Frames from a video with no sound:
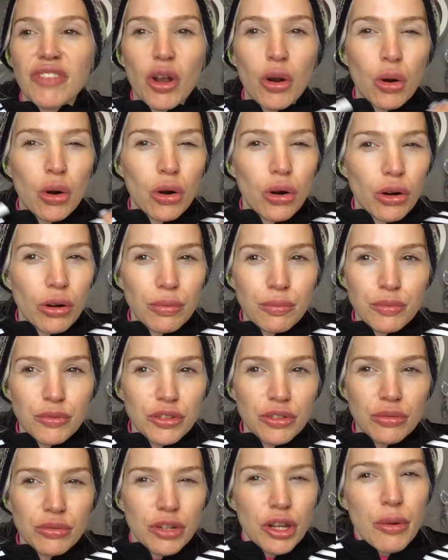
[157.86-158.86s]
or
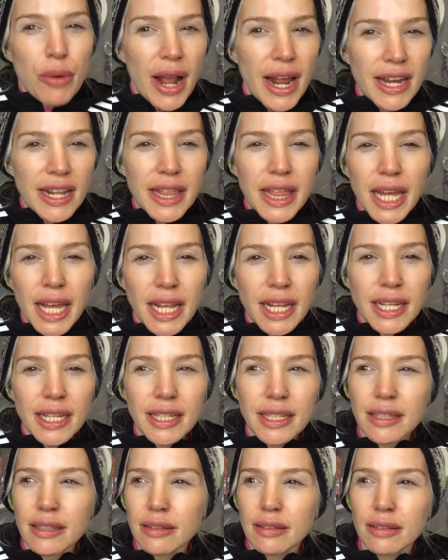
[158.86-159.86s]
do
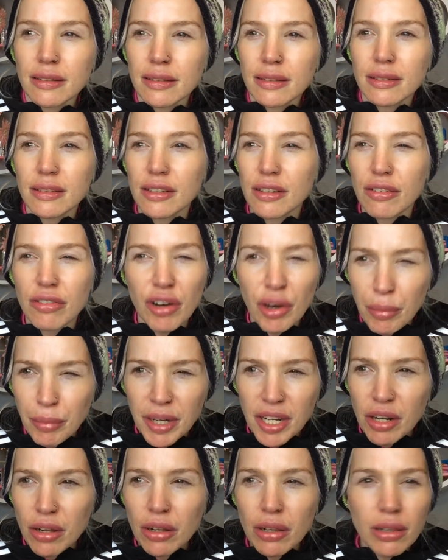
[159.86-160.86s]
anything
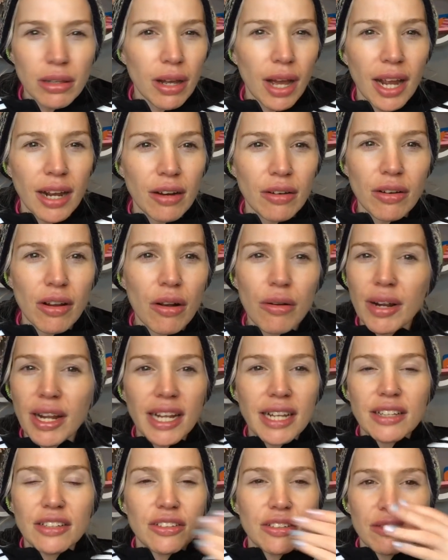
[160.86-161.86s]
criminal. I don't know.
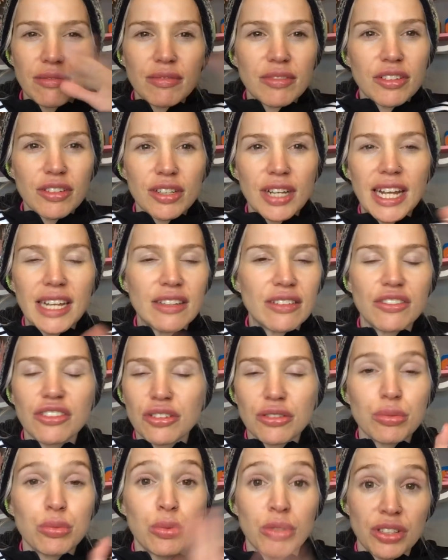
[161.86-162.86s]
It it
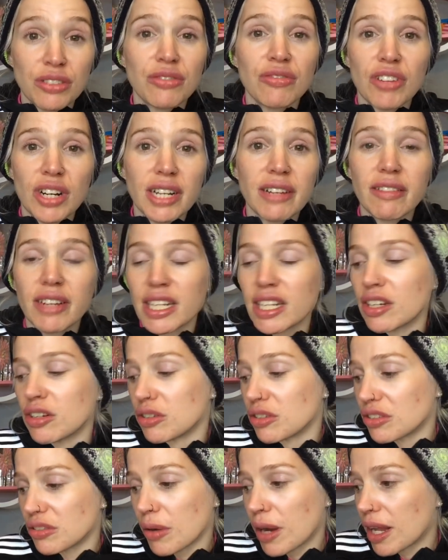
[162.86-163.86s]
just was really, really
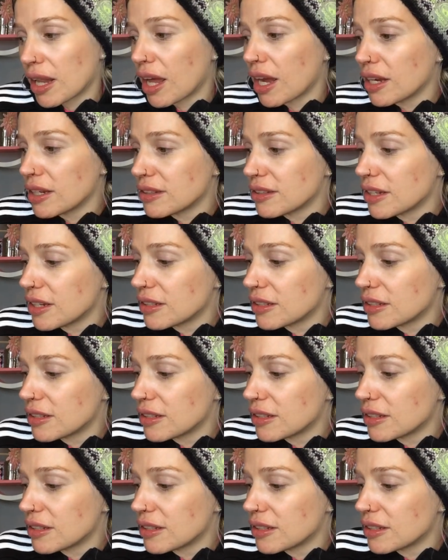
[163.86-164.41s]
good. So I liked